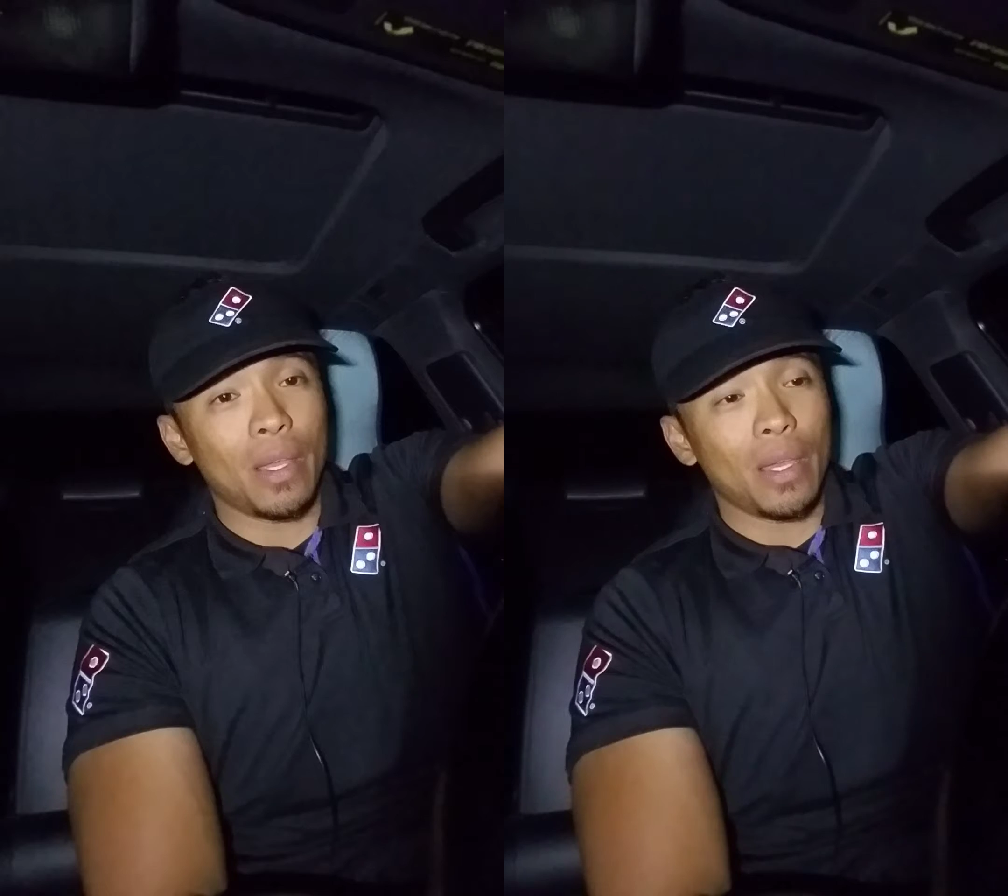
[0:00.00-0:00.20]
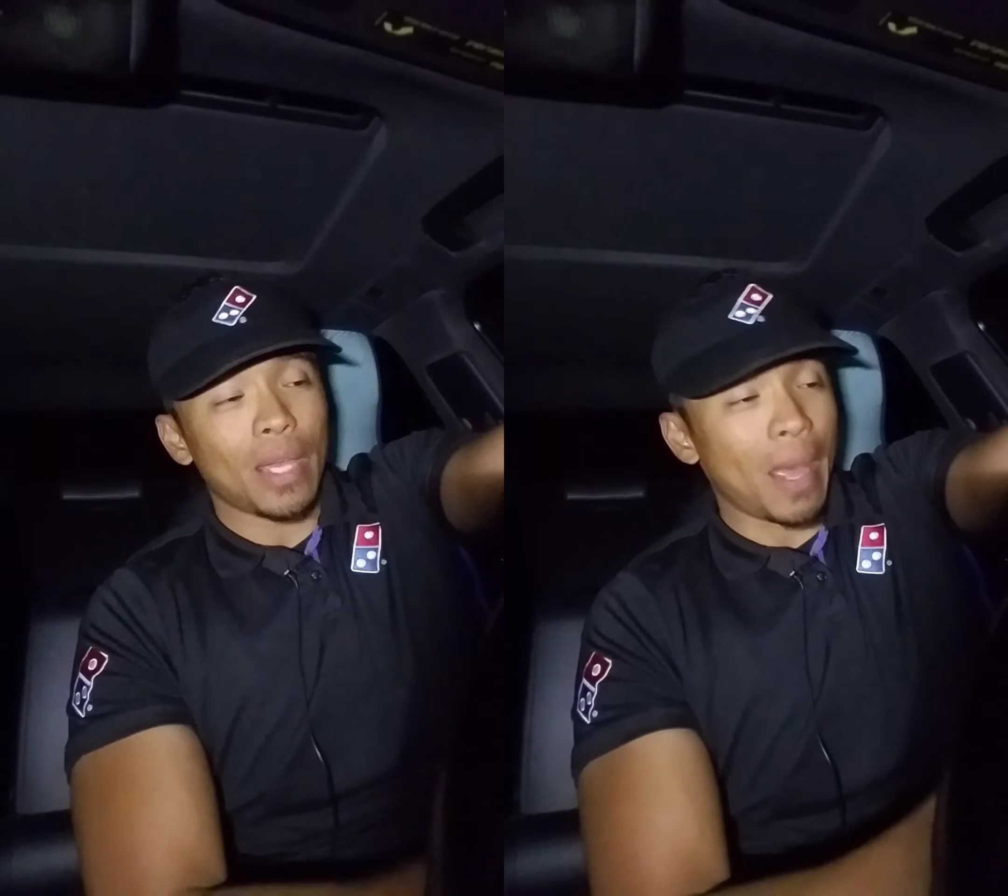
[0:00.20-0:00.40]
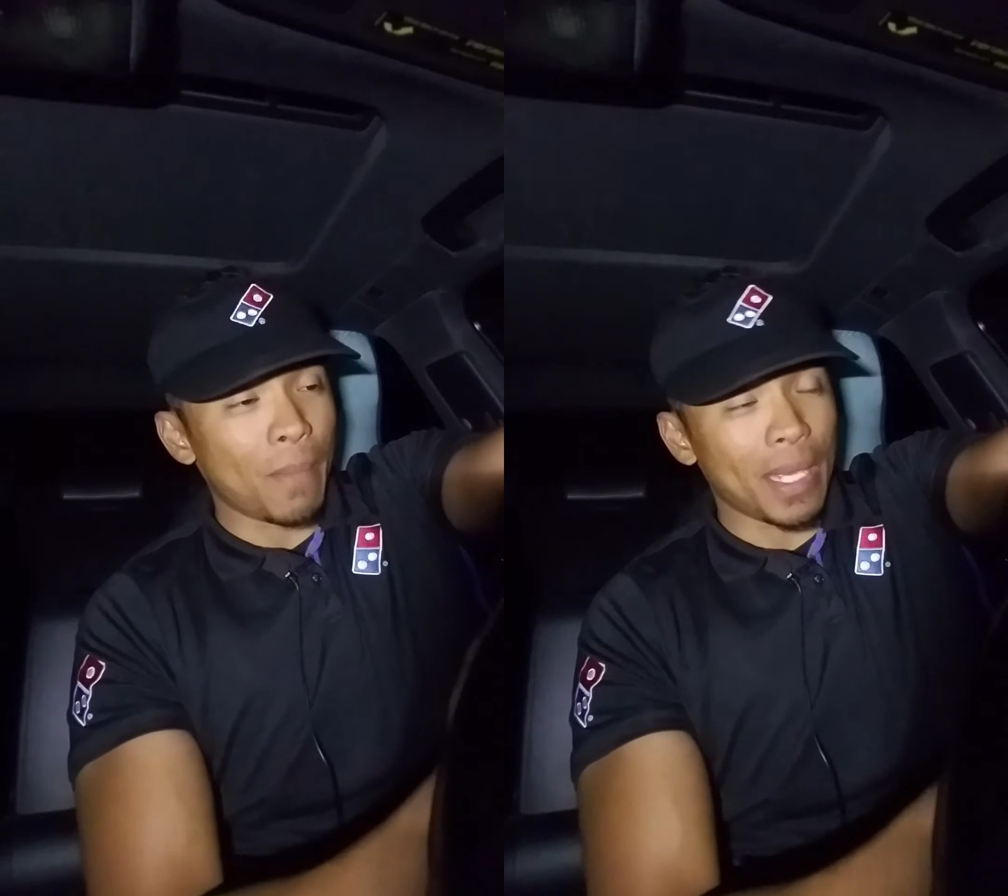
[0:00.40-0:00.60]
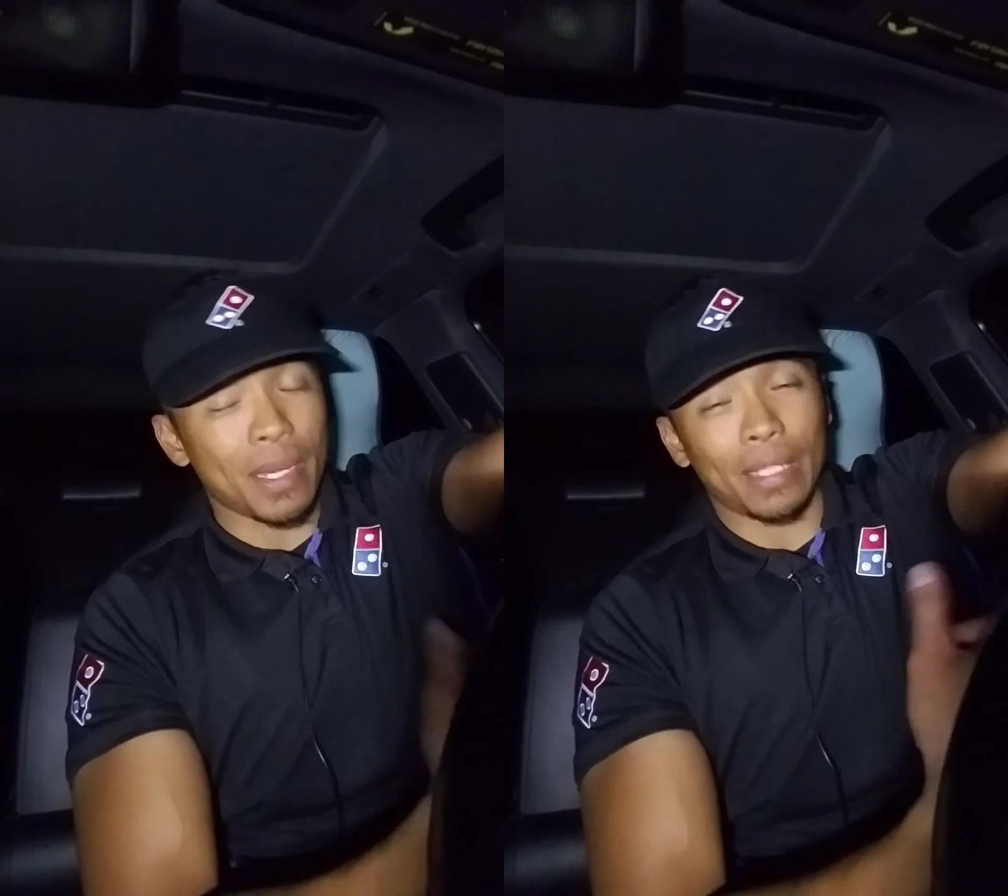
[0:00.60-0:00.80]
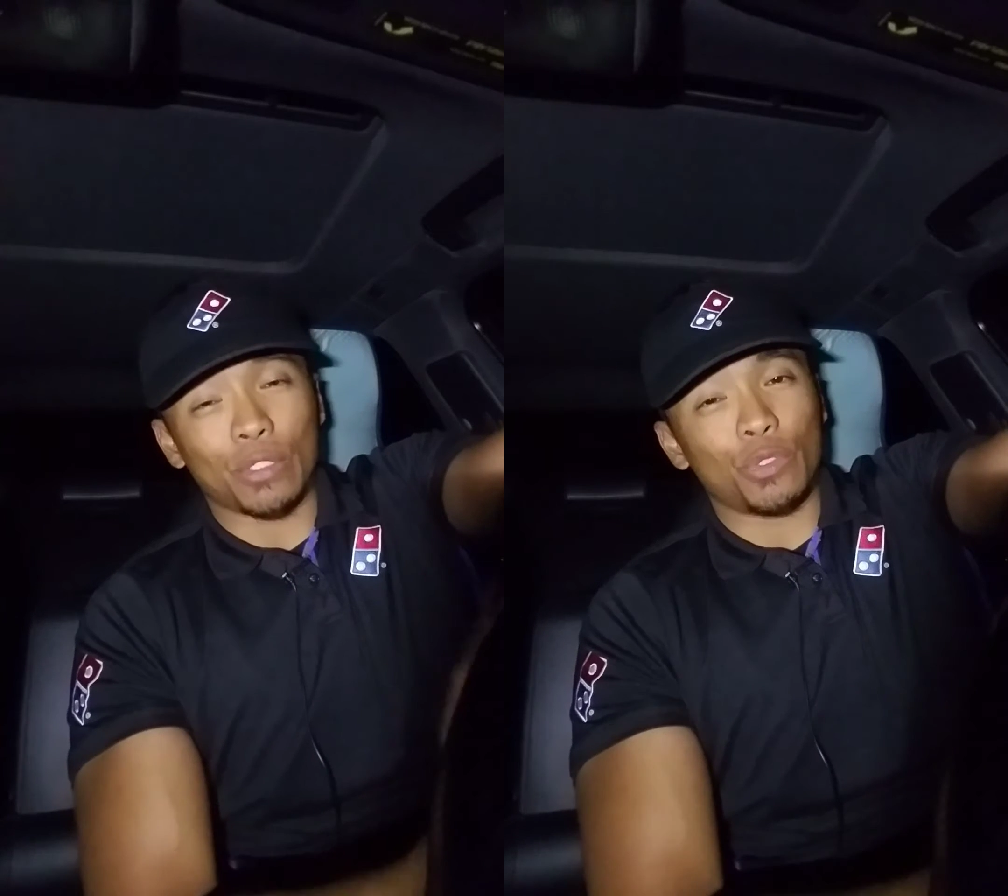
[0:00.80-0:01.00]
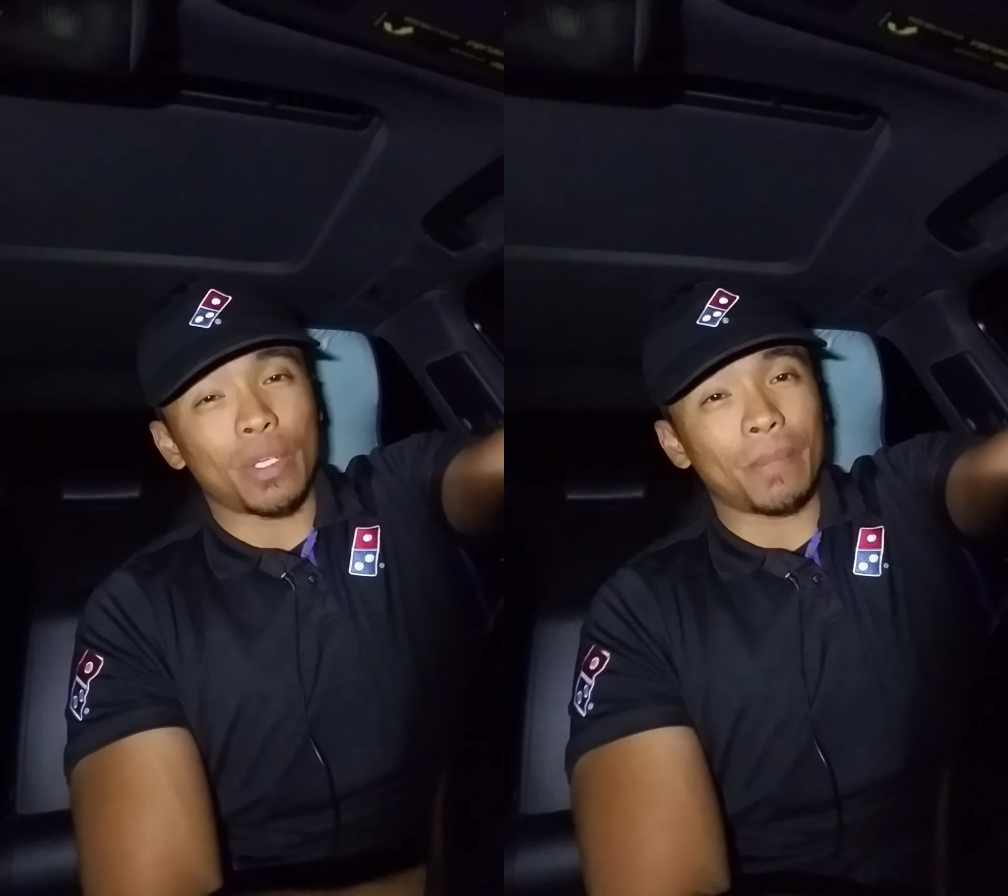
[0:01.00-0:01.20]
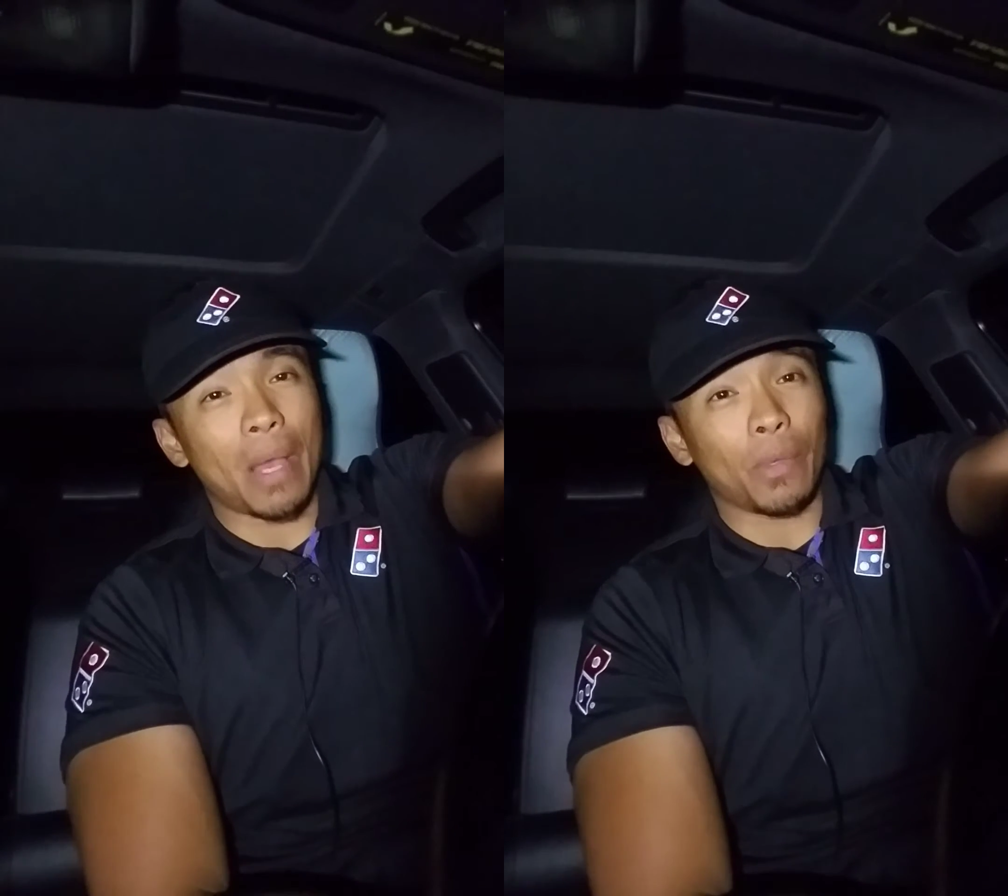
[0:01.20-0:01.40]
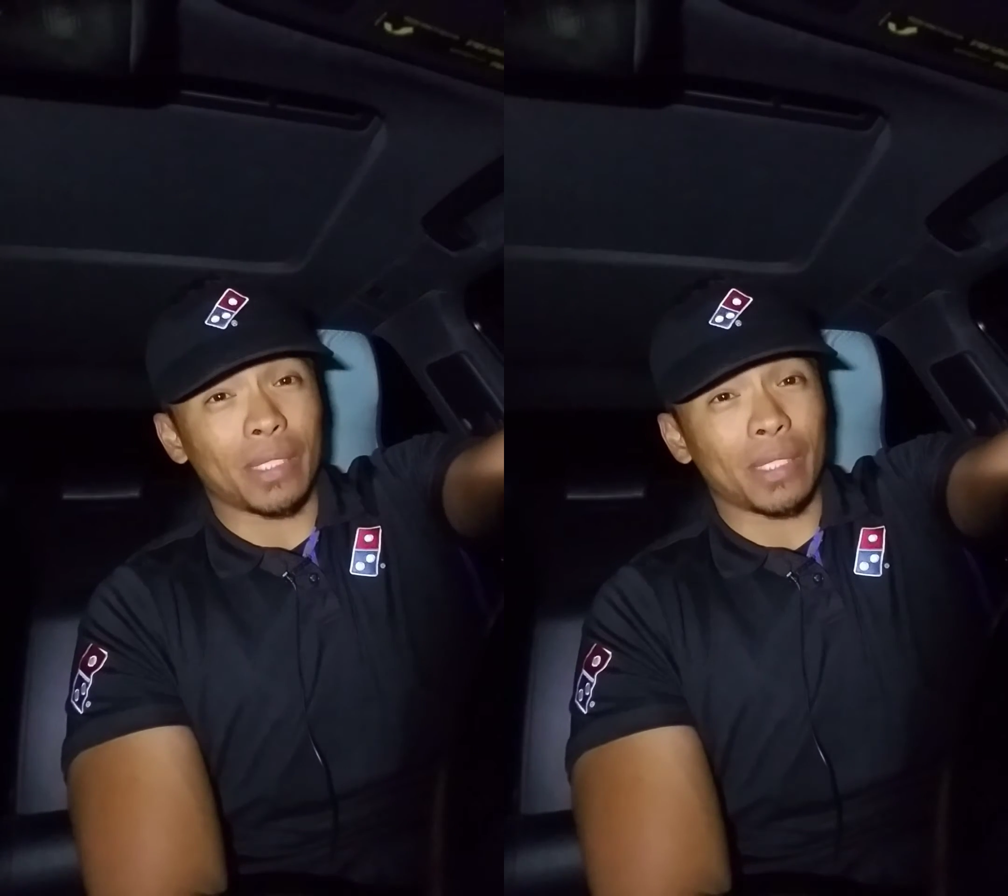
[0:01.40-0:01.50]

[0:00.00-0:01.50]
I made an extra trip that